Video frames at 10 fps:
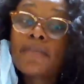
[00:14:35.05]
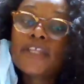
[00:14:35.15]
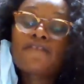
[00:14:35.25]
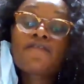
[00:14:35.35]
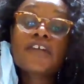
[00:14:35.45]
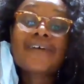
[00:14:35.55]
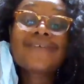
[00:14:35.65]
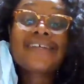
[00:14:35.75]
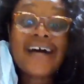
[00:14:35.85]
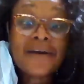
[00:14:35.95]
but they're full of
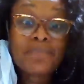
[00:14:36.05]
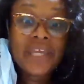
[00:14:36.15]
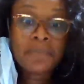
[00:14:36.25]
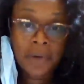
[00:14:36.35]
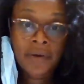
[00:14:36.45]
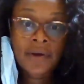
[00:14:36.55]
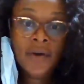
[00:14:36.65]
young people.